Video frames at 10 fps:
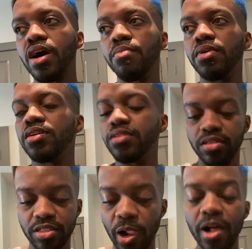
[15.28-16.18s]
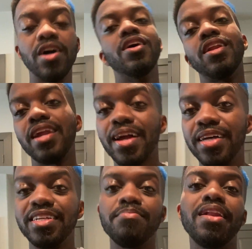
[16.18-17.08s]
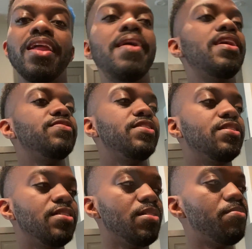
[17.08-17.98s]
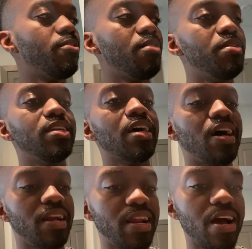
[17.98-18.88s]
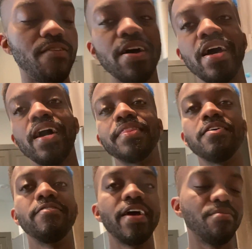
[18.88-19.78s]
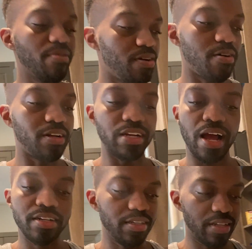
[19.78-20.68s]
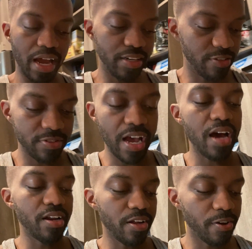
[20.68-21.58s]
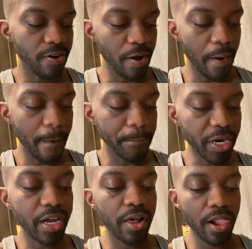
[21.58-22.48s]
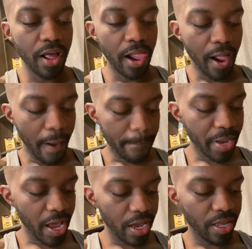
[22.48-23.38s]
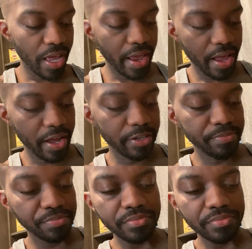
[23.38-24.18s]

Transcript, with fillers: out because, like I said in my last video, your boy been down and out when I had that wreck, bro. I, I just I just was out of there. But I'm back, and